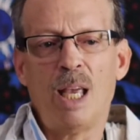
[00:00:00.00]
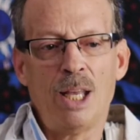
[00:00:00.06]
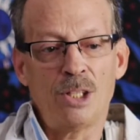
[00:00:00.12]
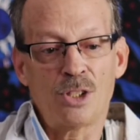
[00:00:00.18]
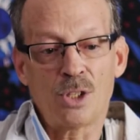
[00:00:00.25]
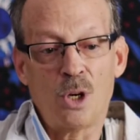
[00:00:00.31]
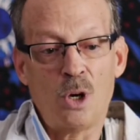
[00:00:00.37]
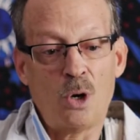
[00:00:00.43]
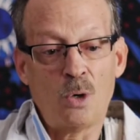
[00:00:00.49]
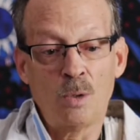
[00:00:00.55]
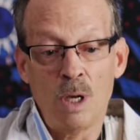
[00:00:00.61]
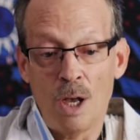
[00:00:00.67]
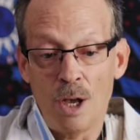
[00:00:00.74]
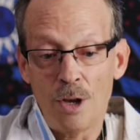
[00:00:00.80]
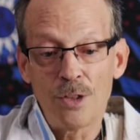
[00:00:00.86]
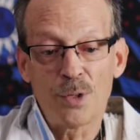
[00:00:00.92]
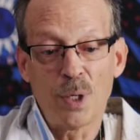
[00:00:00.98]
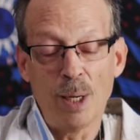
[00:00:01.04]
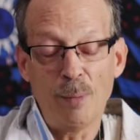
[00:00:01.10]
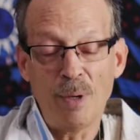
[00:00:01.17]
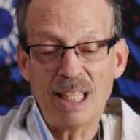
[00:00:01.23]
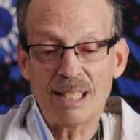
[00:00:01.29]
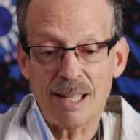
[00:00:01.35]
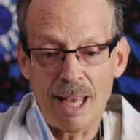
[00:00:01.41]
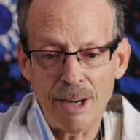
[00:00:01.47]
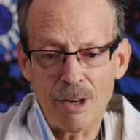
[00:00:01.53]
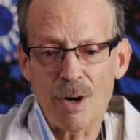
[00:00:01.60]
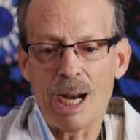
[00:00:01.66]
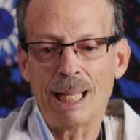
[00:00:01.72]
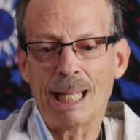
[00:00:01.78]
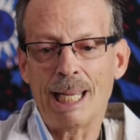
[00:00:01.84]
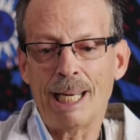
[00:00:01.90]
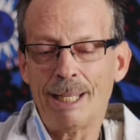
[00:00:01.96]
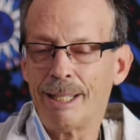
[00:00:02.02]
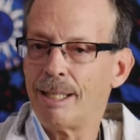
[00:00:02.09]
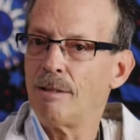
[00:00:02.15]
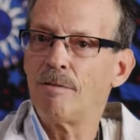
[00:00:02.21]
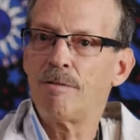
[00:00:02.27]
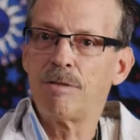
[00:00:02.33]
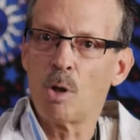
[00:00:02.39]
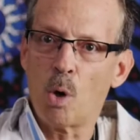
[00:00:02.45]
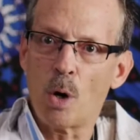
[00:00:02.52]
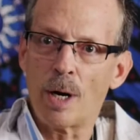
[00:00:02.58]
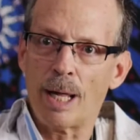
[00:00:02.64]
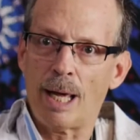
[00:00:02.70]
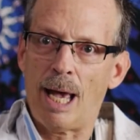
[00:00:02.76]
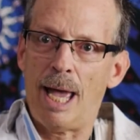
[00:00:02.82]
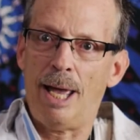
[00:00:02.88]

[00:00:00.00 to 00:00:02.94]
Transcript: And so 3 weeks later, I landed in Florida.